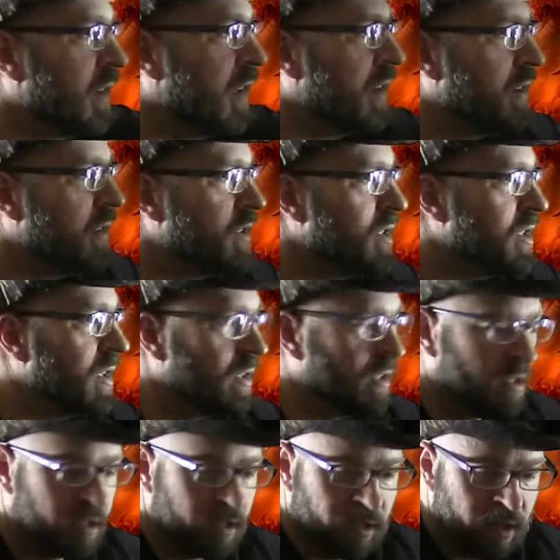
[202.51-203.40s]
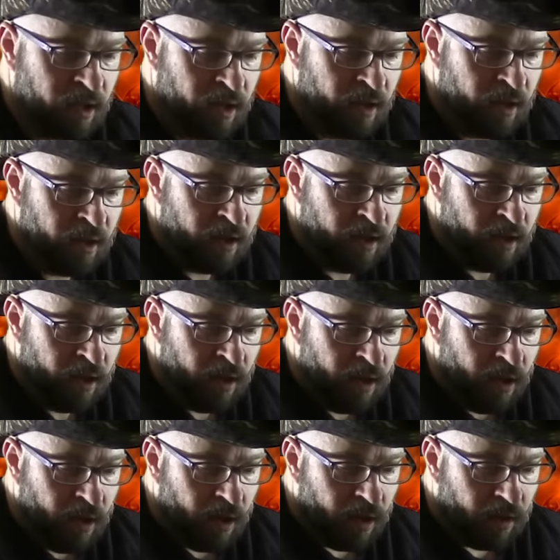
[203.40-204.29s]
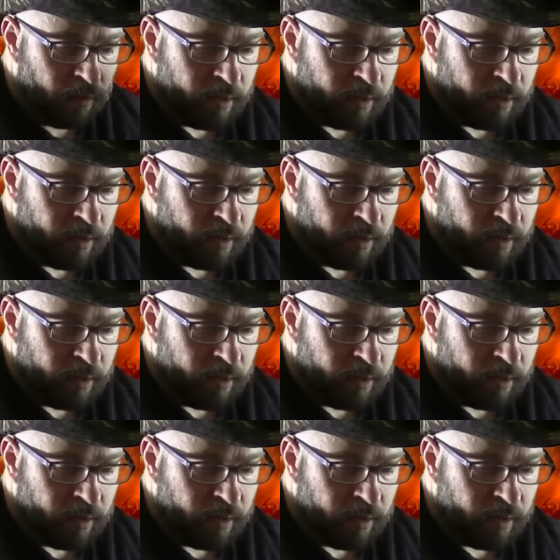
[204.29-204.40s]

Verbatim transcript: That is just uh,